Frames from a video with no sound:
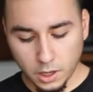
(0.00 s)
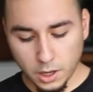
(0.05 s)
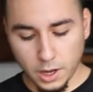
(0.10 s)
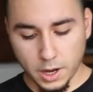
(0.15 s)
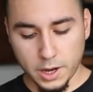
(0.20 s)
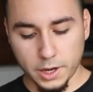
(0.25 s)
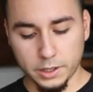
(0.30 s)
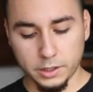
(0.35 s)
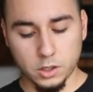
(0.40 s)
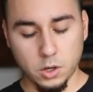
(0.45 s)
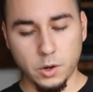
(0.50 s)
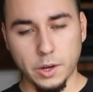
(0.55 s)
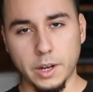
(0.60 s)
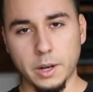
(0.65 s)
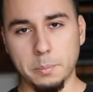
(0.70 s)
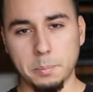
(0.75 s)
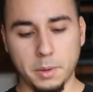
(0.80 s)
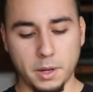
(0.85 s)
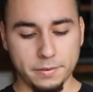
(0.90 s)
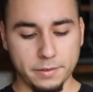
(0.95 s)
and go ahead
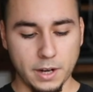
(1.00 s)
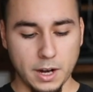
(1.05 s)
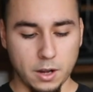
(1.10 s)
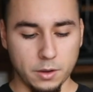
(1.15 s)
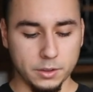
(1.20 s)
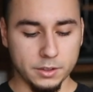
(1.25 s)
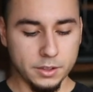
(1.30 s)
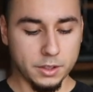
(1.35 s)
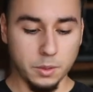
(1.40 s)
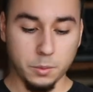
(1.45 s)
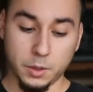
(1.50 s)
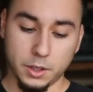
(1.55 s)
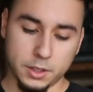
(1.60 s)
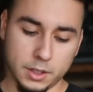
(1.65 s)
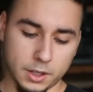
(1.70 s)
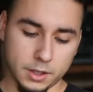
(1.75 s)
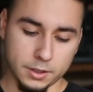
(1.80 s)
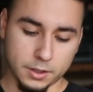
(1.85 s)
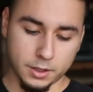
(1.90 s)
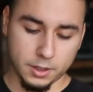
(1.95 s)
and buff it out and see what it
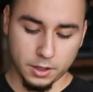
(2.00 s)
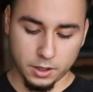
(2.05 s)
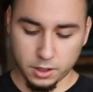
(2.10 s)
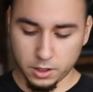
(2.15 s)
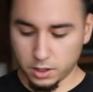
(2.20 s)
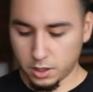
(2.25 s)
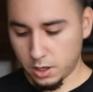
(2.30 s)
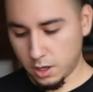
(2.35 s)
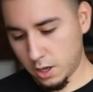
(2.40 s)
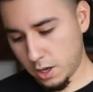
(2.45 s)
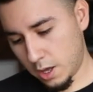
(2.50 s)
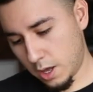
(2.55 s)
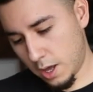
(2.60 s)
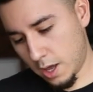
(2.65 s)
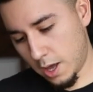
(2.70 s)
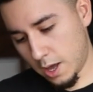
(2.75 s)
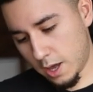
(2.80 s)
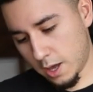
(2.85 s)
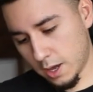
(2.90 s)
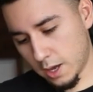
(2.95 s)
does.
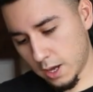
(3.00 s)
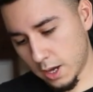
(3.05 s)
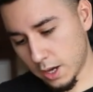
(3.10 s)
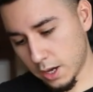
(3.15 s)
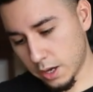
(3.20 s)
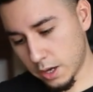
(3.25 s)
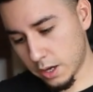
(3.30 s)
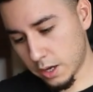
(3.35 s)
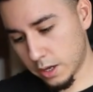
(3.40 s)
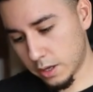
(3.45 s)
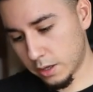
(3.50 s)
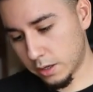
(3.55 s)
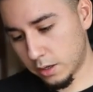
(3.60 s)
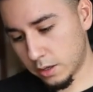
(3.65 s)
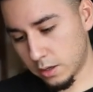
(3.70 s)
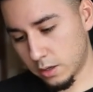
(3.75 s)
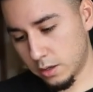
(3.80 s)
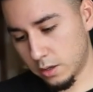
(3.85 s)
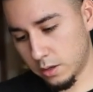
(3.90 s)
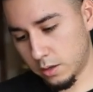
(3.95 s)

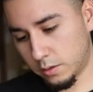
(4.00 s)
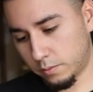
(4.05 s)
And